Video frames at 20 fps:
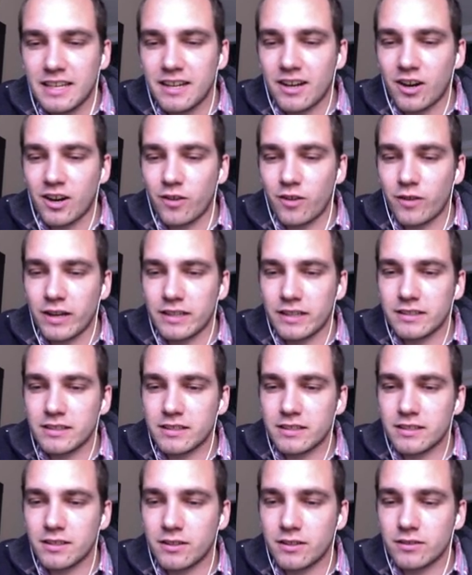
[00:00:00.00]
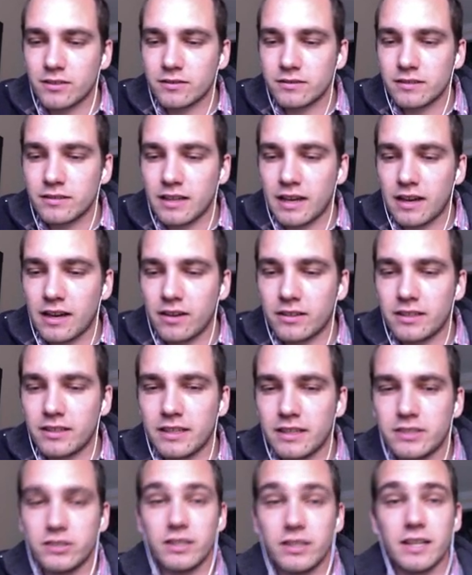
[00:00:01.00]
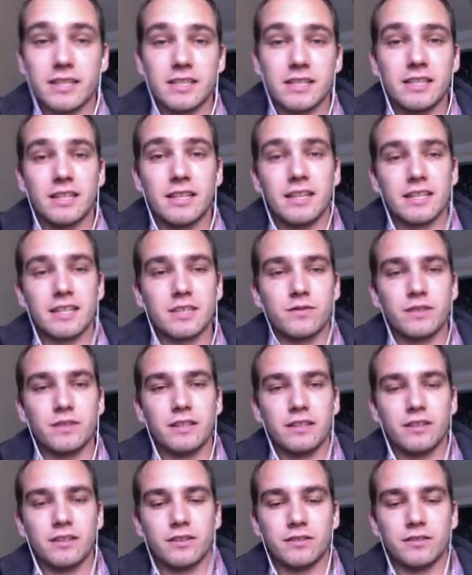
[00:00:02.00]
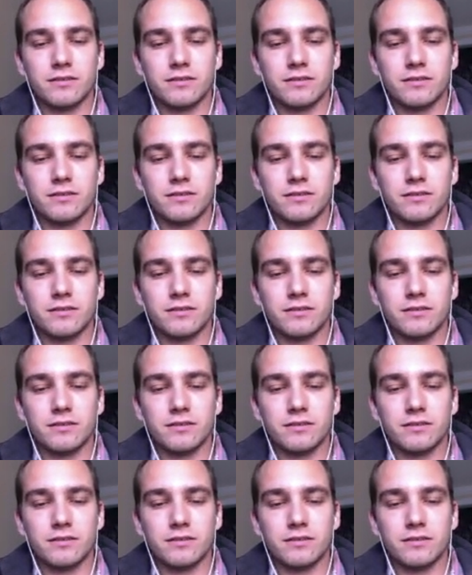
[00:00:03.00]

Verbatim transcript: Alright, so I'll catch you guys in the next video.